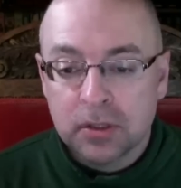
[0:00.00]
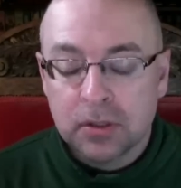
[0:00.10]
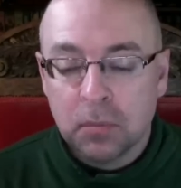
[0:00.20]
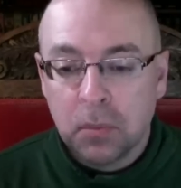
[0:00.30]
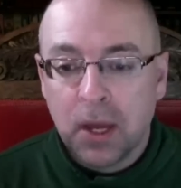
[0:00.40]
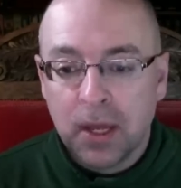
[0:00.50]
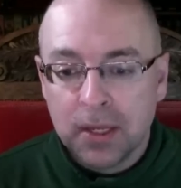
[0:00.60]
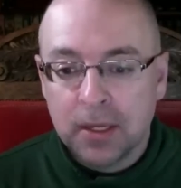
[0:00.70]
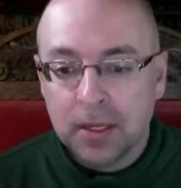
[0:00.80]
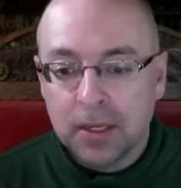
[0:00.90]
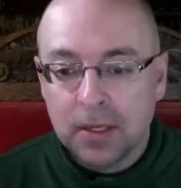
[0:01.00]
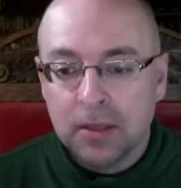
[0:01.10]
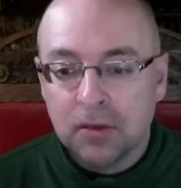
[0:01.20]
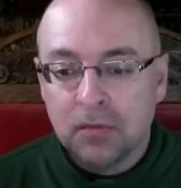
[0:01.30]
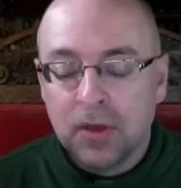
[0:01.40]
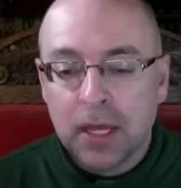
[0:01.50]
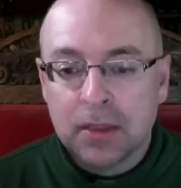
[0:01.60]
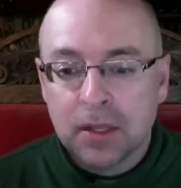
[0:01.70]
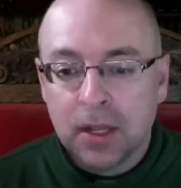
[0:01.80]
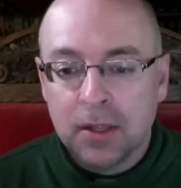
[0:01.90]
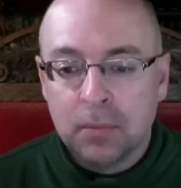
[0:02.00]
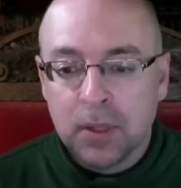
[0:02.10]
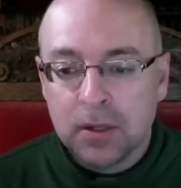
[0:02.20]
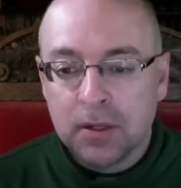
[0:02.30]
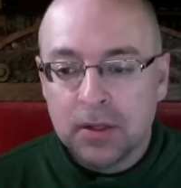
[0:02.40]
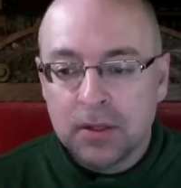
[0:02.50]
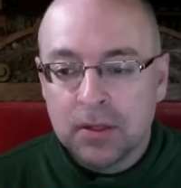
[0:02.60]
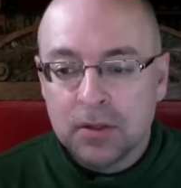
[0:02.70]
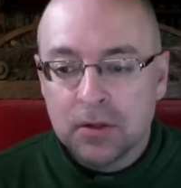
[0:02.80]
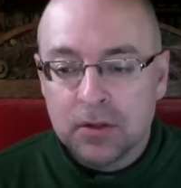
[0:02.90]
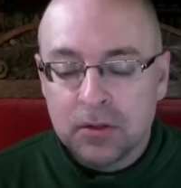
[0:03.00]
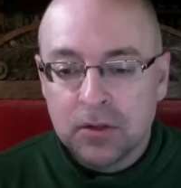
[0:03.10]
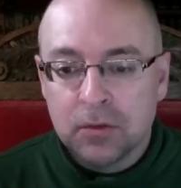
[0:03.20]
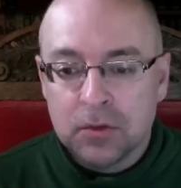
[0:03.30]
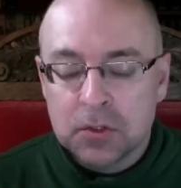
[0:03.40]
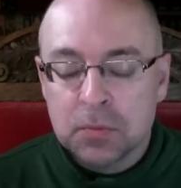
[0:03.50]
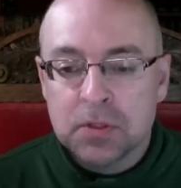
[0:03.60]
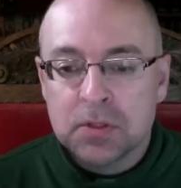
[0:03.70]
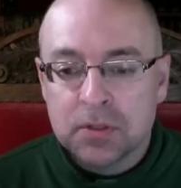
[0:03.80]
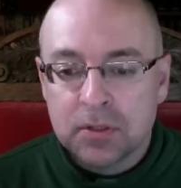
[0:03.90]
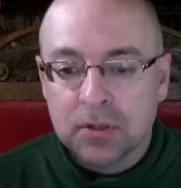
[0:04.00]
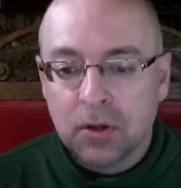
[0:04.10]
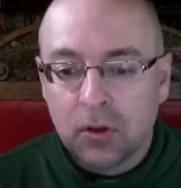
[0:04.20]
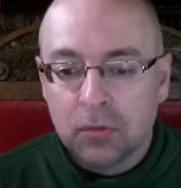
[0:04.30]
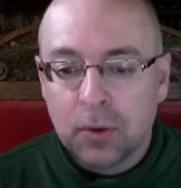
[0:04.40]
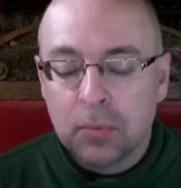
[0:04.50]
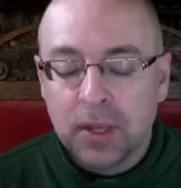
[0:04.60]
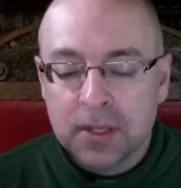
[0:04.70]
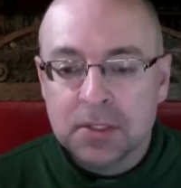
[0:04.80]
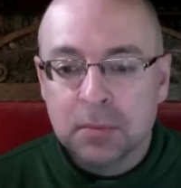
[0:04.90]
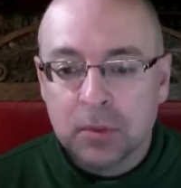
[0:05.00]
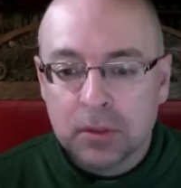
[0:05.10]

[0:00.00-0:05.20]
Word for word: by the fact that I had been, you know, dismissed and called reprehensible.